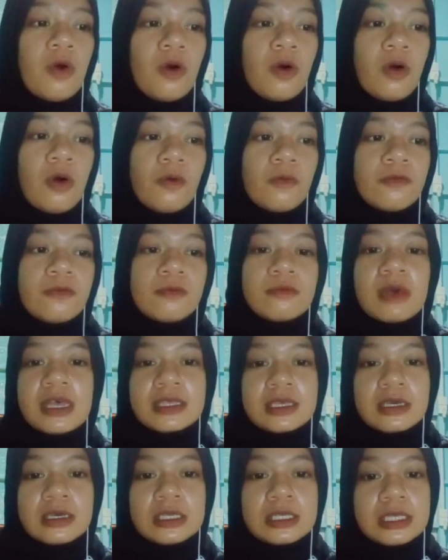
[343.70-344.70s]
of
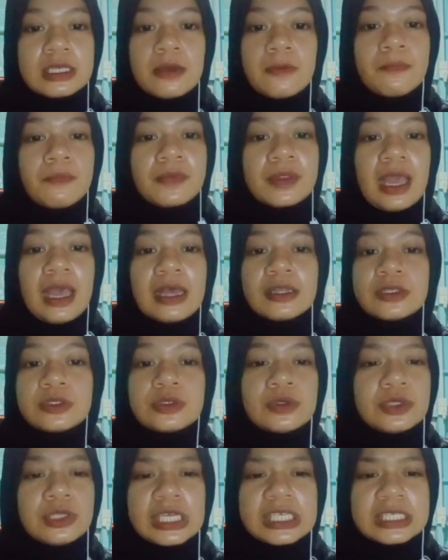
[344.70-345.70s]
methods
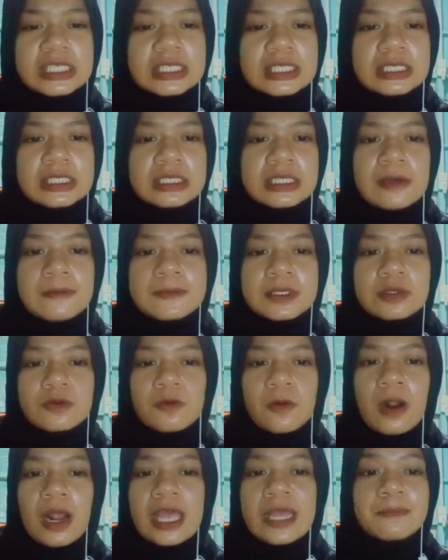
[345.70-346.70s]
and do not
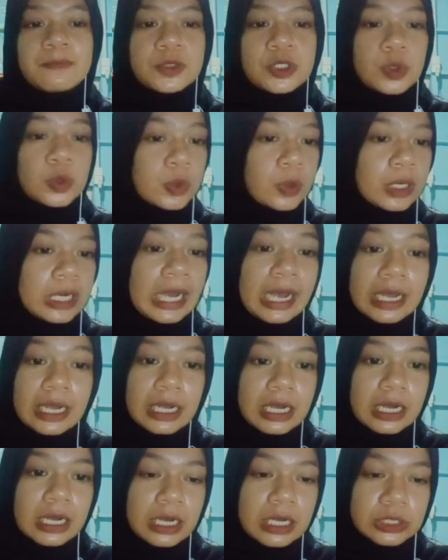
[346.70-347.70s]
subscribe to
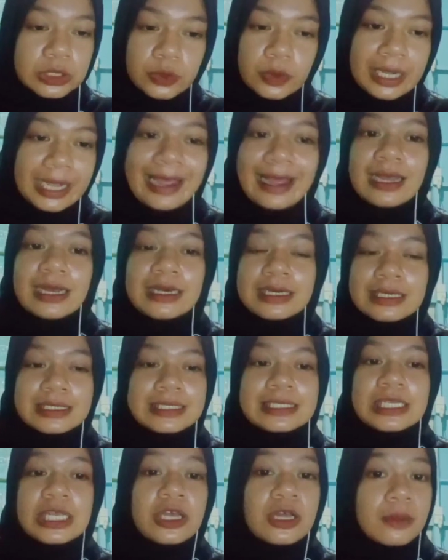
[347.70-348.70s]

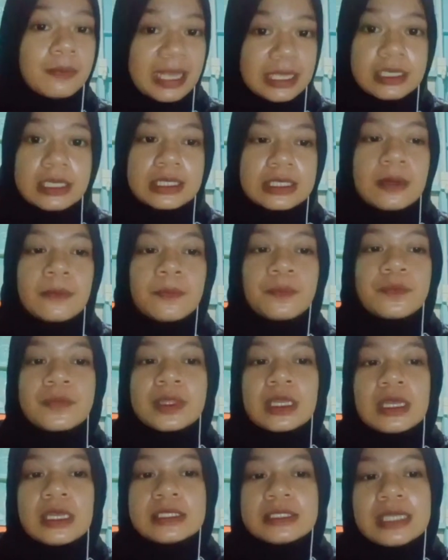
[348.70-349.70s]
a single method.
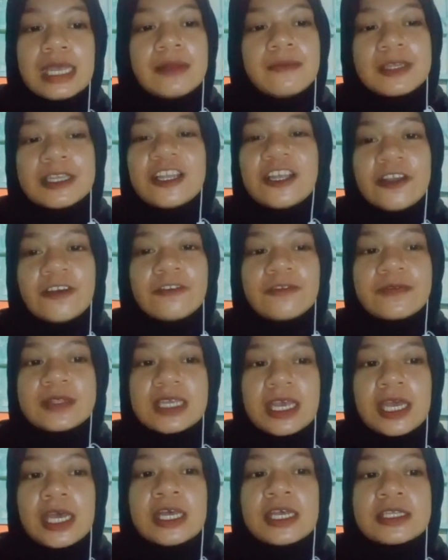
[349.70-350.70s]
They believe
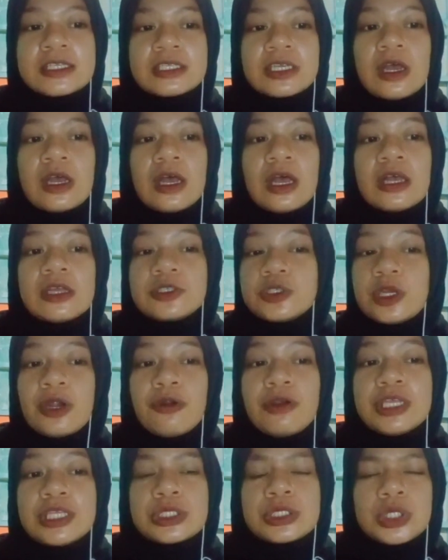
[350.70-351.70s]
that
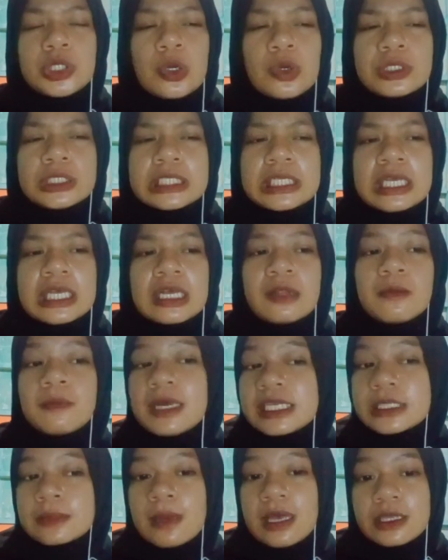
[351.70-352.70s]
there is no
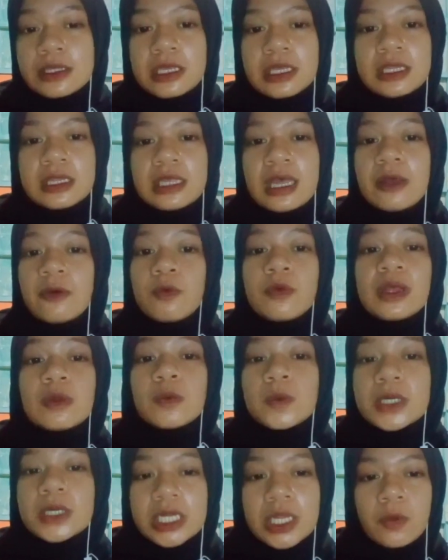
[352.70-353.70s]
single best method that
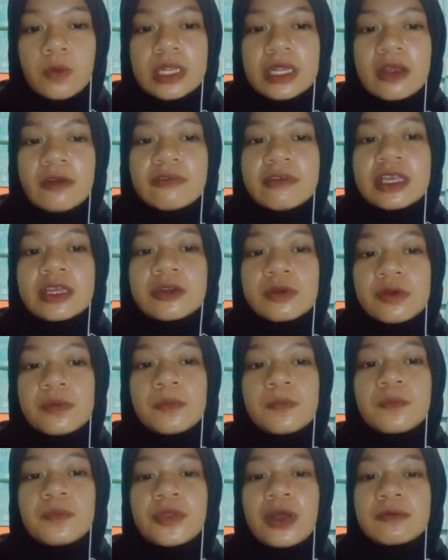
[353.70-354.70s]
will work with every
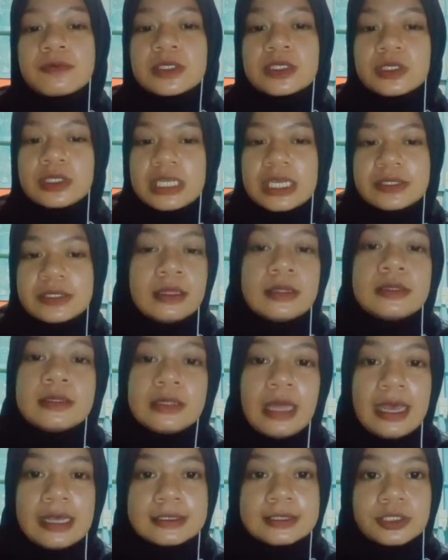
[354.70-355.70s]
group of
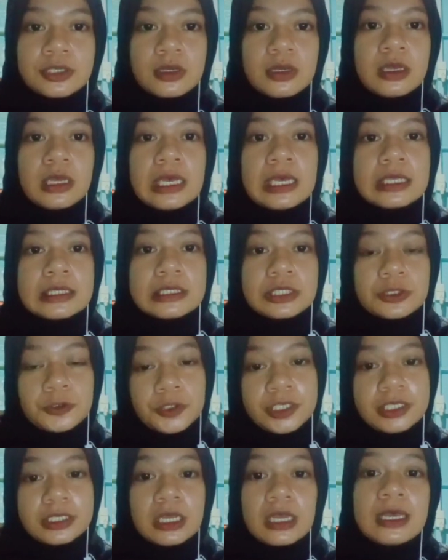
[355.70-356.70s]
students. Next,
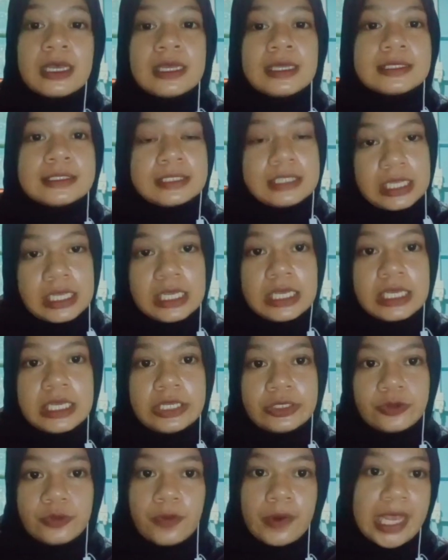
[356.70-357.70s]
third,
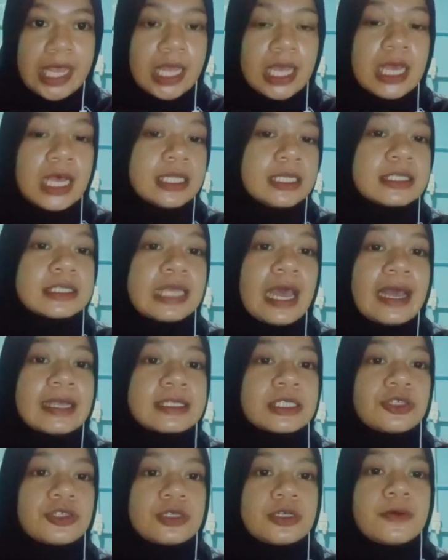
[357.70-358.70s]
T3, the
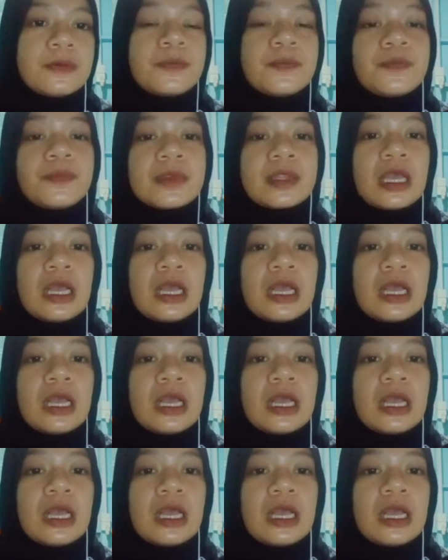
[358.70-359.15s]
text.